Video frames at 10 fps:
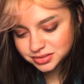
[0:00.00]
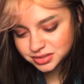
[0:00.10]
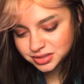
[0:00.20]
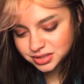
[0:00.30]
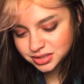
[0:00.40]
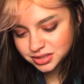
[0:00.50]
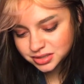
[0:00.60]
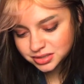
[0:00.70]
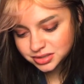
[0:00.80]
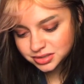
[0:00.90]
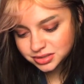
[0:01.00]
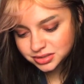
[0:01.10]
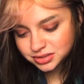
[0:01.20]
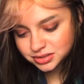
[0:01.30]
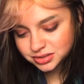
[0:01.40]

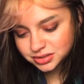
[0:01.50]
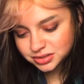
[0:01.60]
Nothing is said.